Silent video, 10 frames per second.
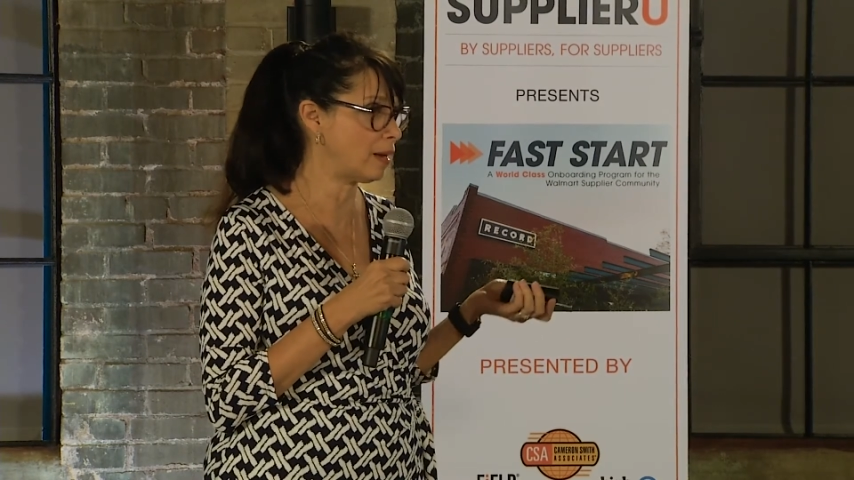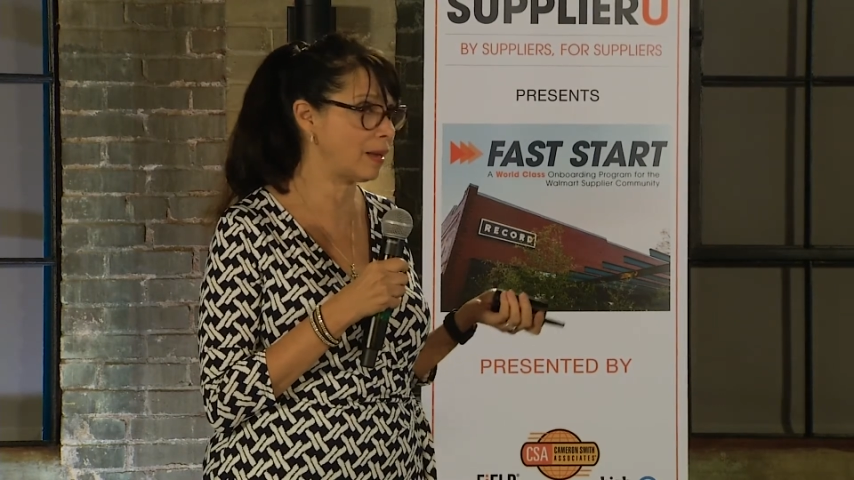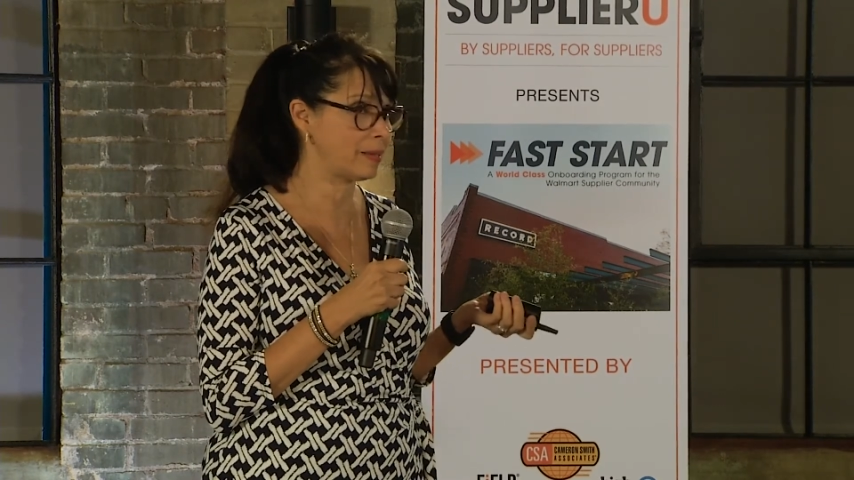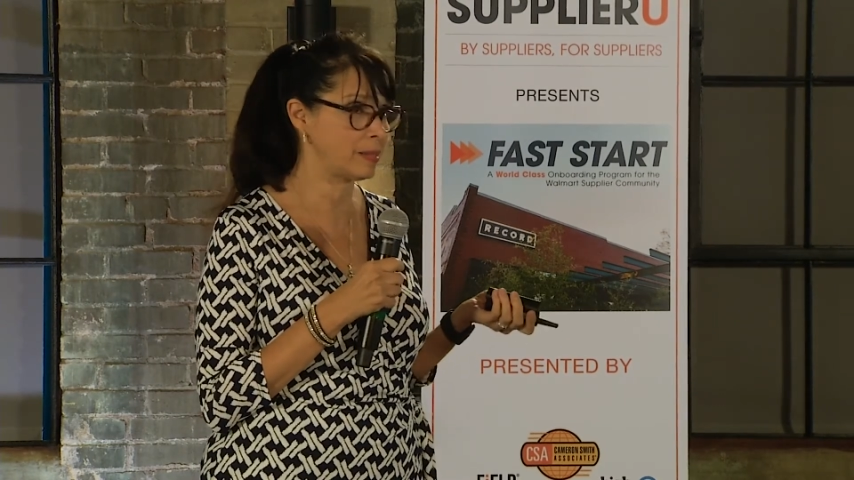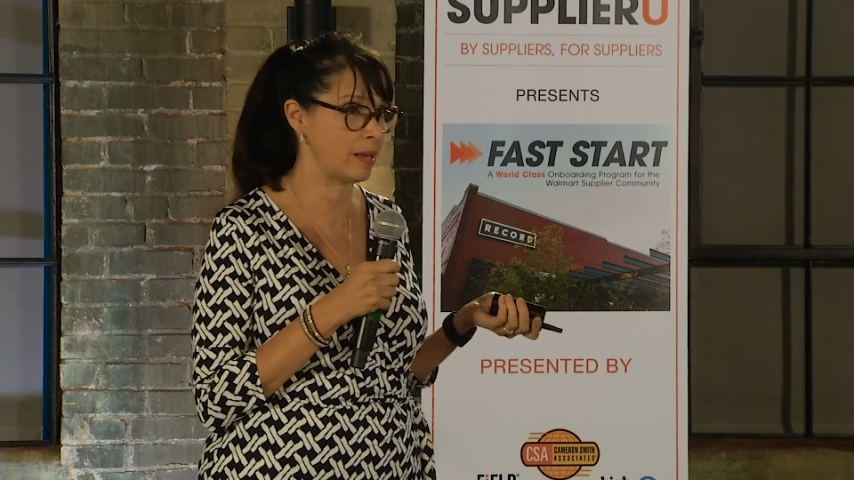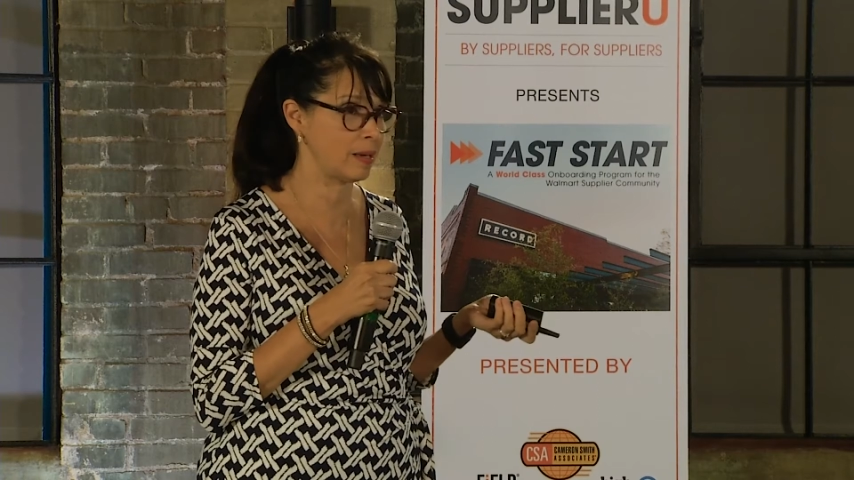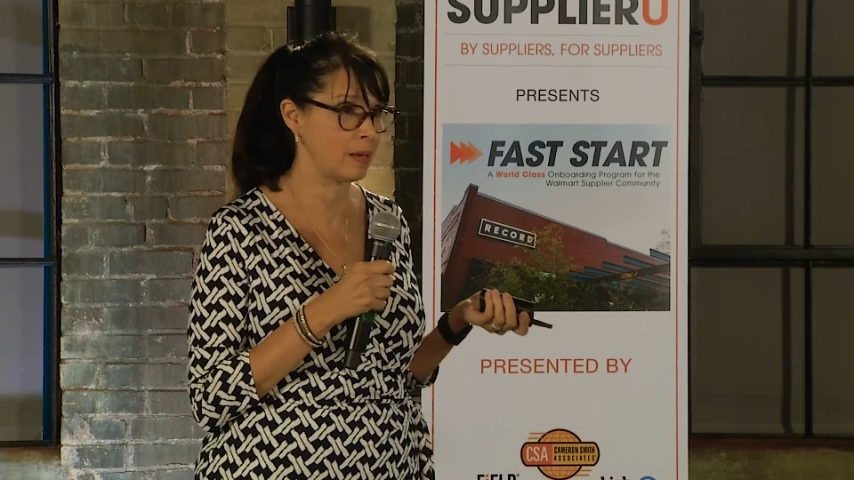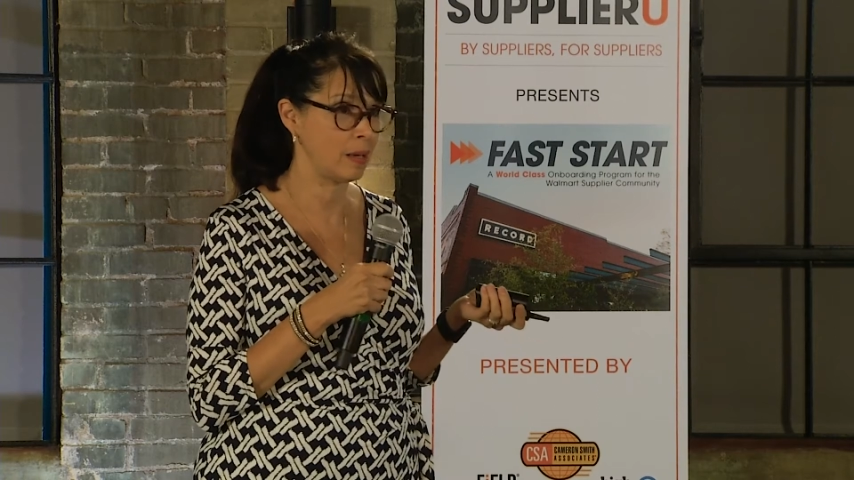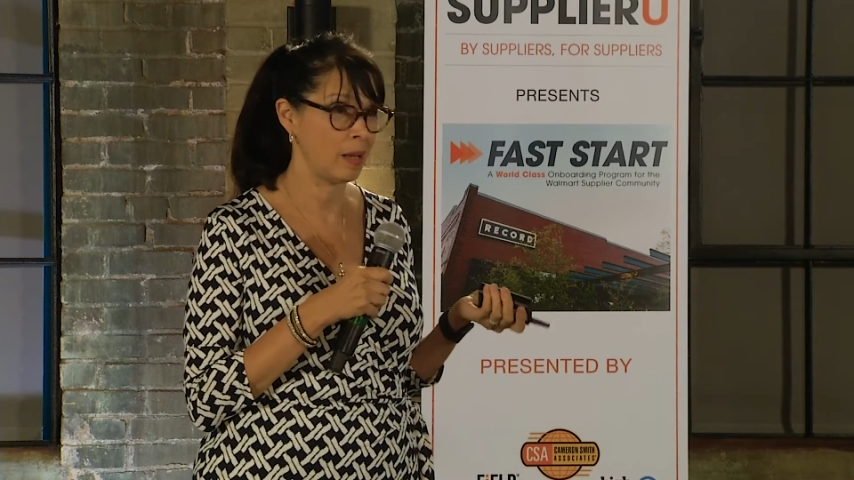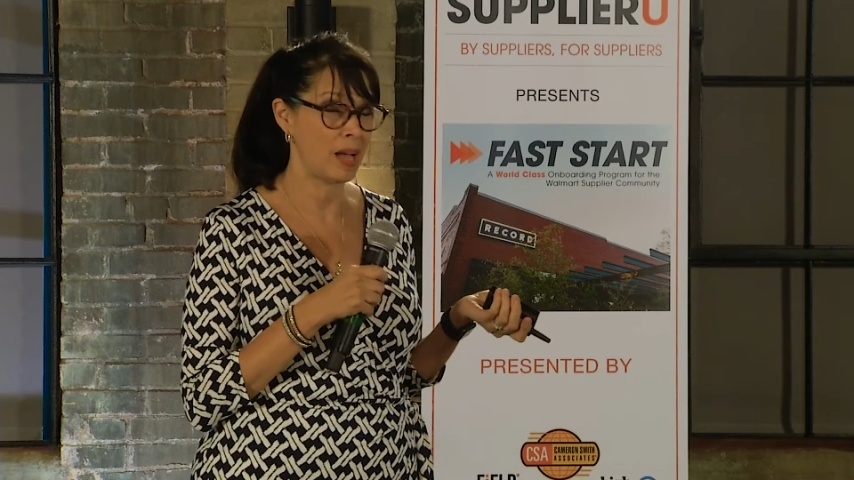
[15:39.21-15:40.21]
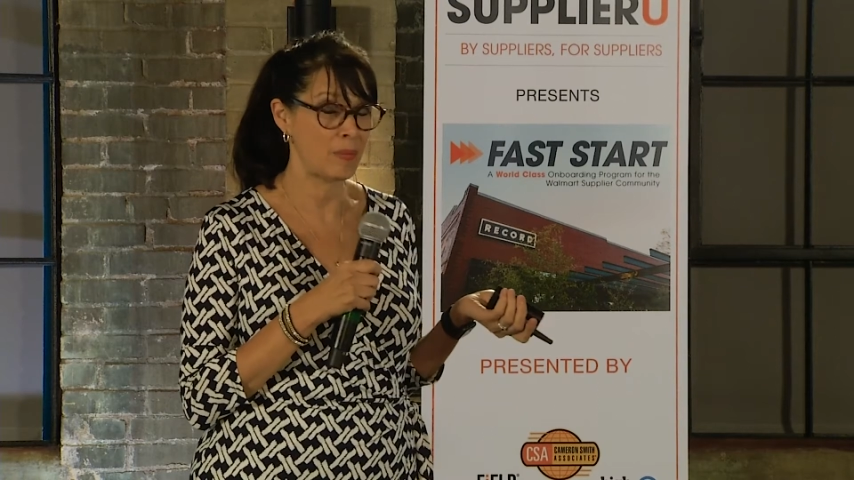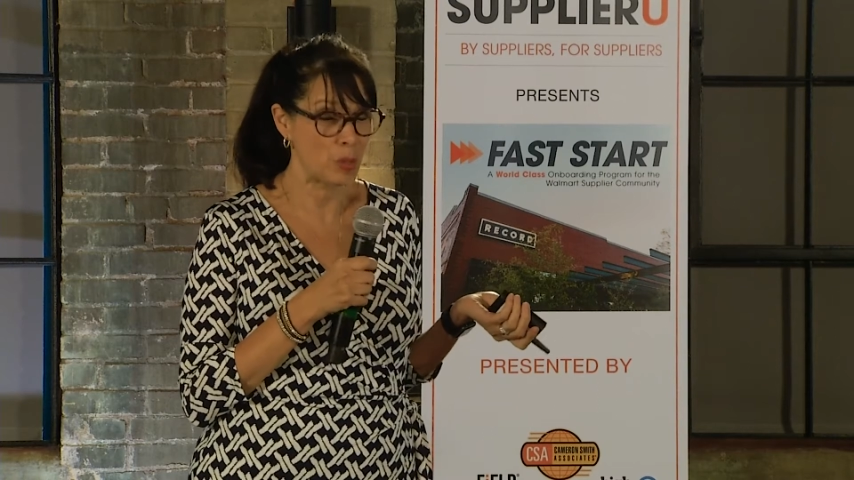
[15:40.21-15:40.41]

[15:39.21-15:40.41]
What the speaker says: And like I said, up